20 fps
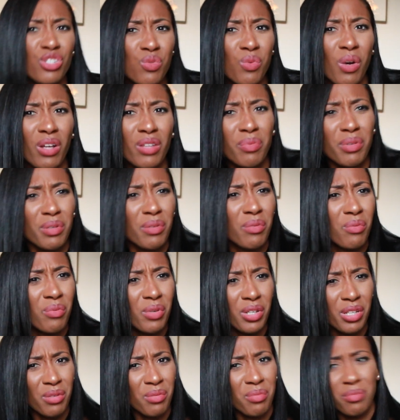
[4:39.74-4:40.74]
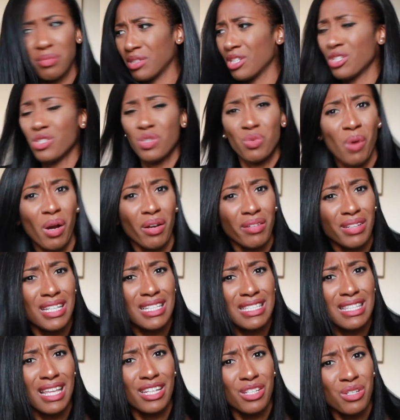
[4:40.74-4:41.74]
want
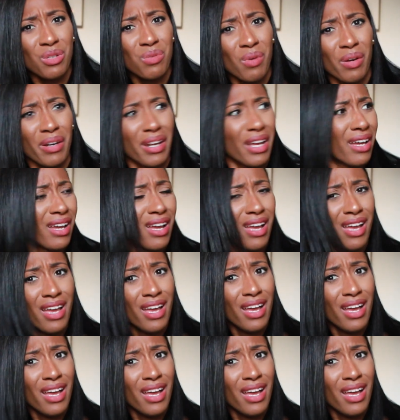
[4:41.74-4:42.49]
this? Like, you want it?